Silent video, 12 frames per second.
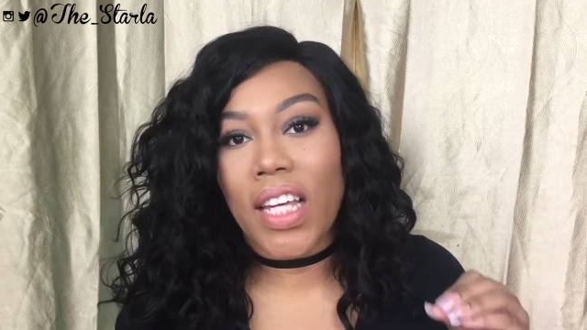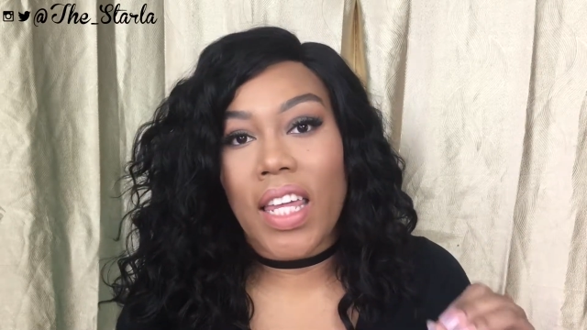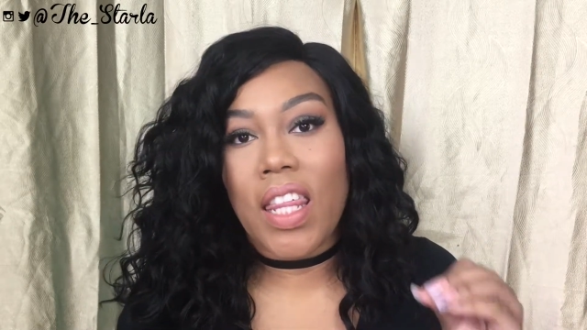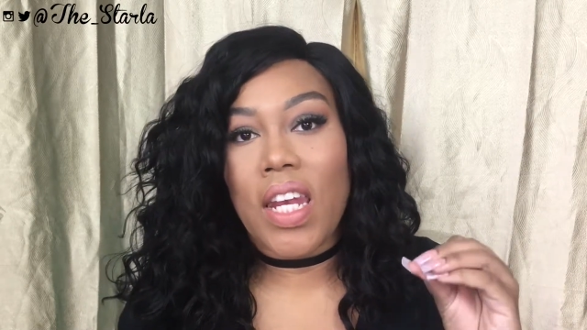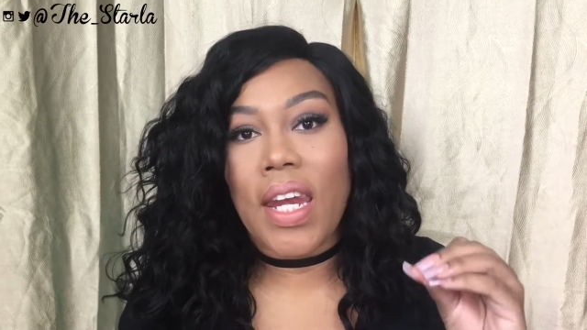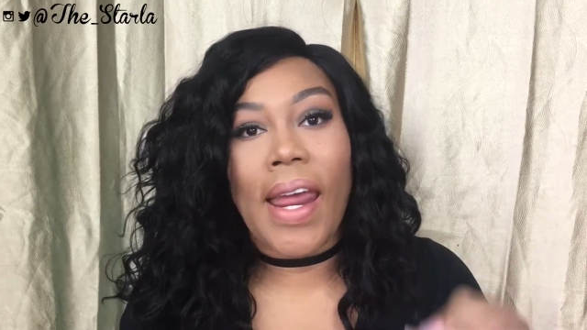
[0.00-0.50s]

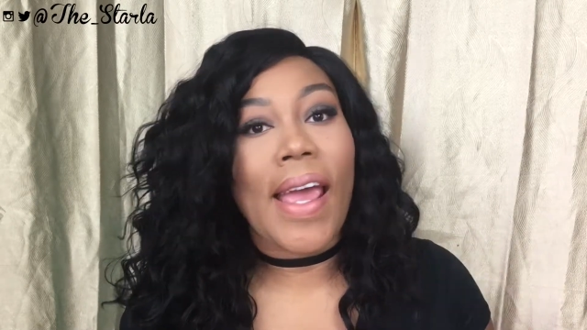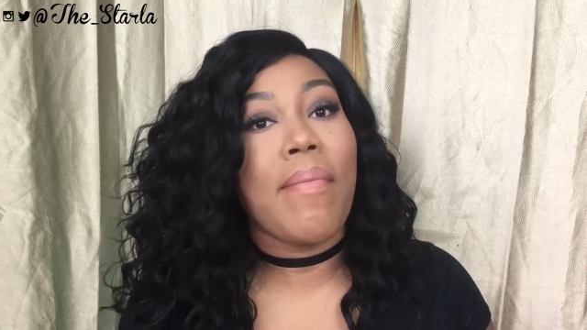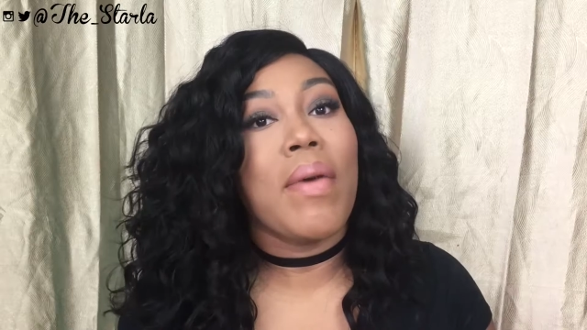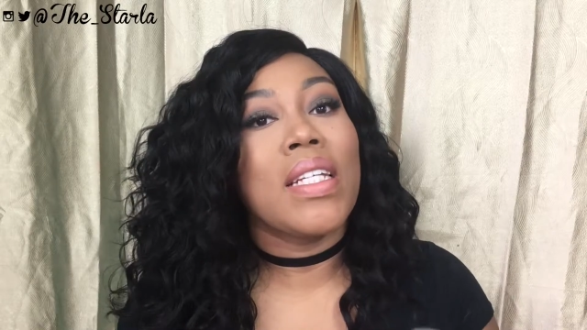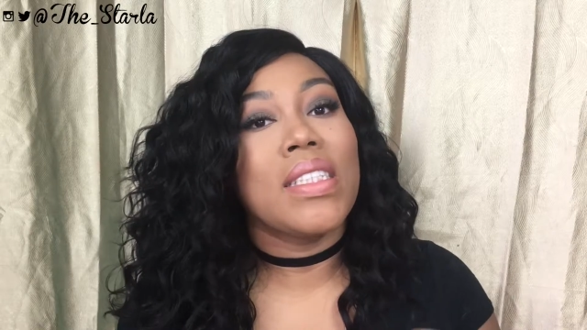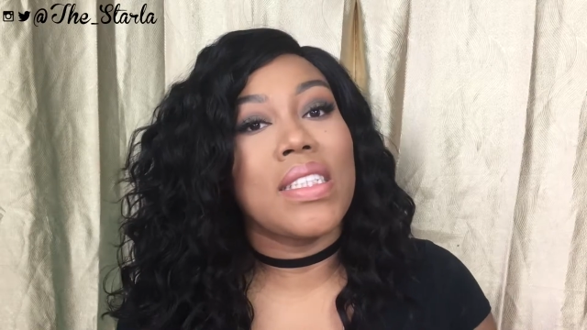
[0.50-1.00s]
Like, the
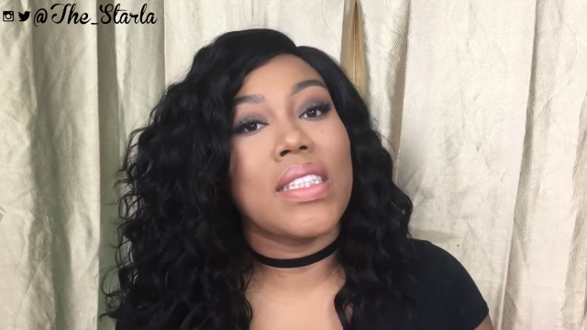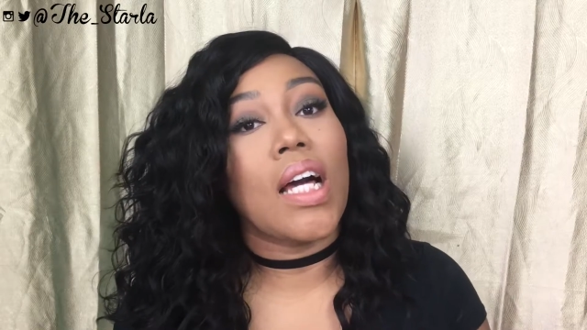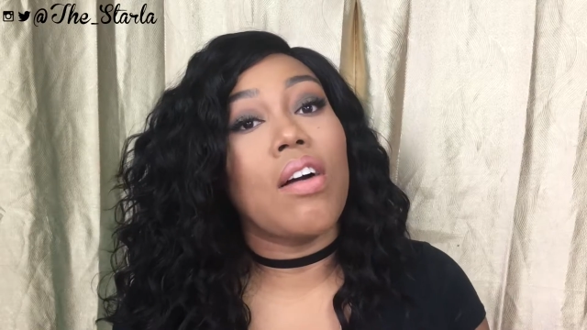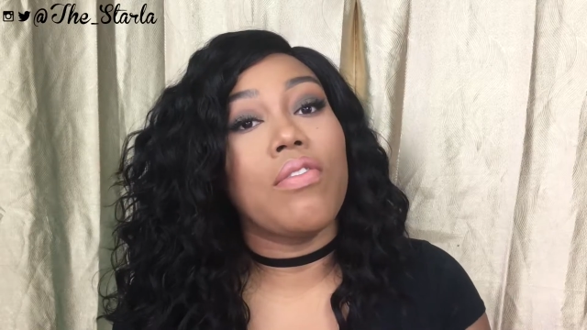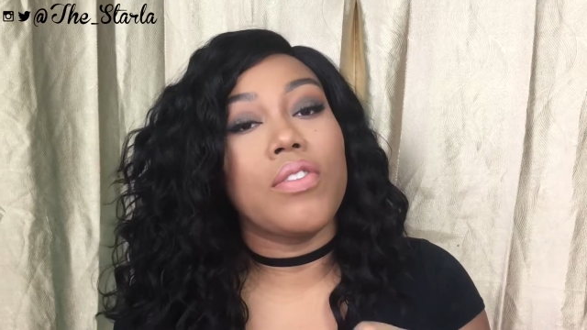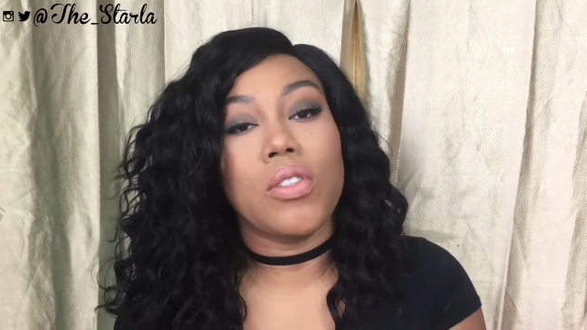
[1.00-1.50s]
name
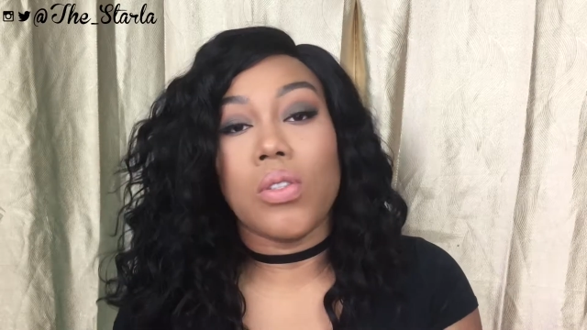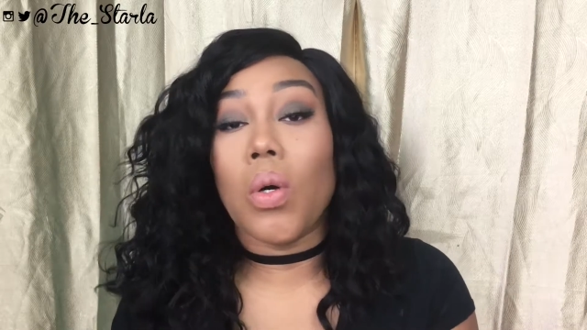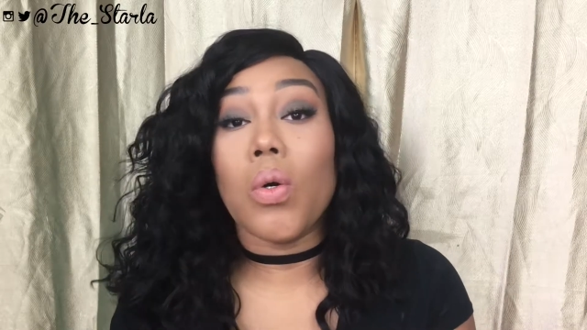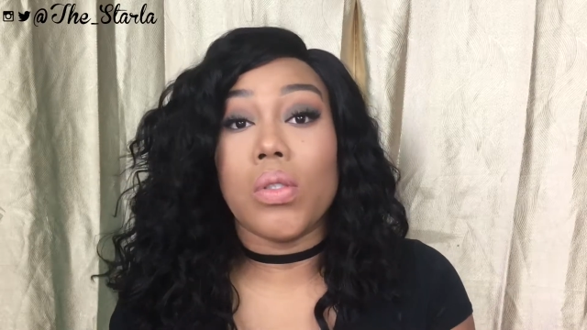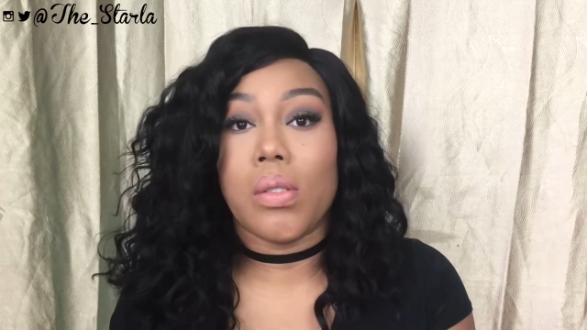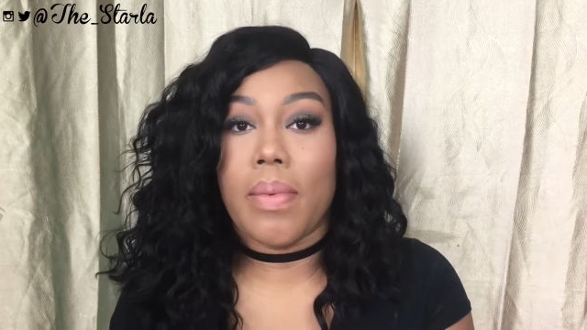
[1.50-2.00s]
itself
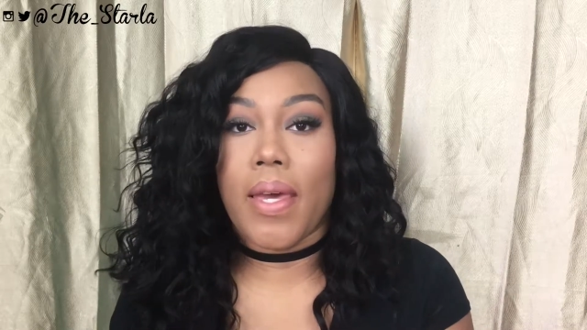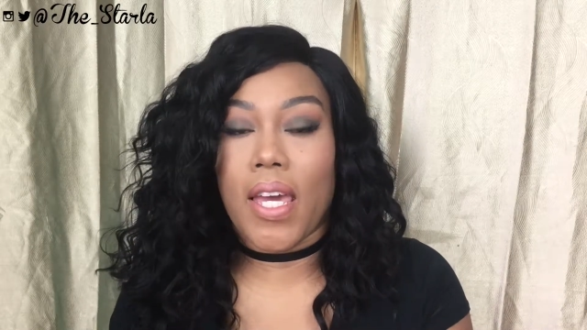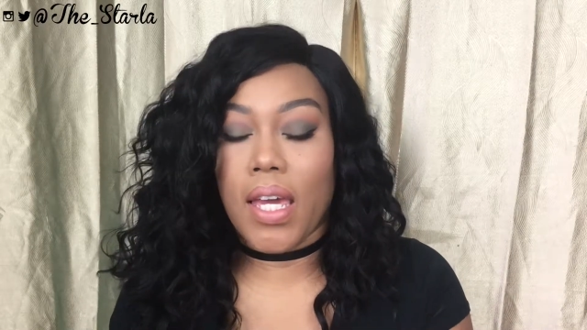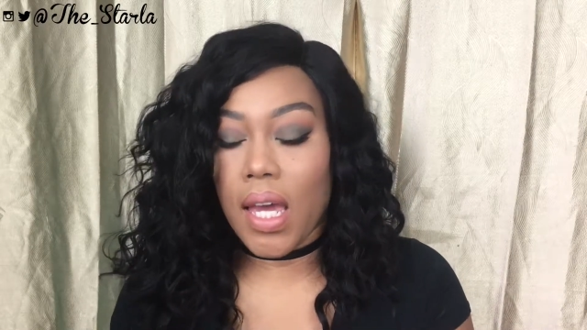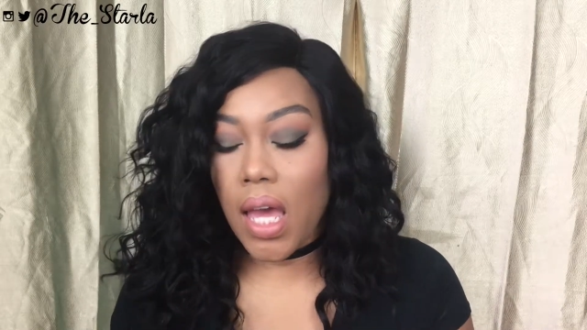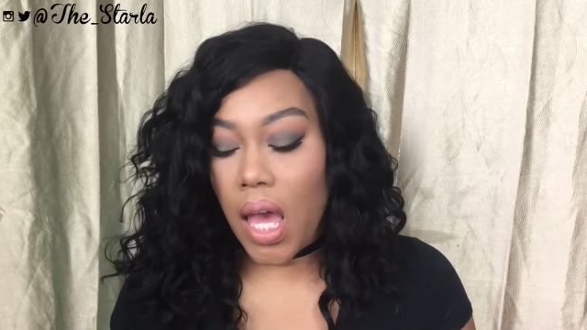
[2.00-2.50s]
sold me.